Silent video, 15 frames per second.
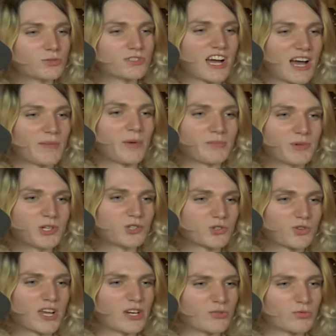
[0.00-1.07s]
time I'm gonna
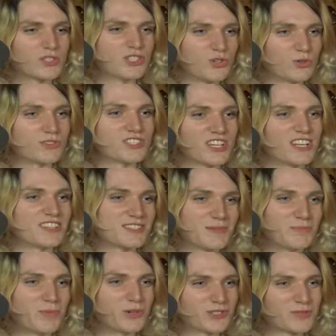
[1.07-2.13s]
create original synths
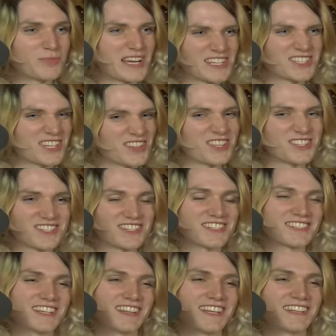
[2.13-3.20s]
and push my
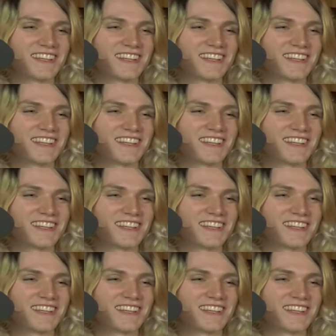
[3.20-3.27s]
synthesis, and then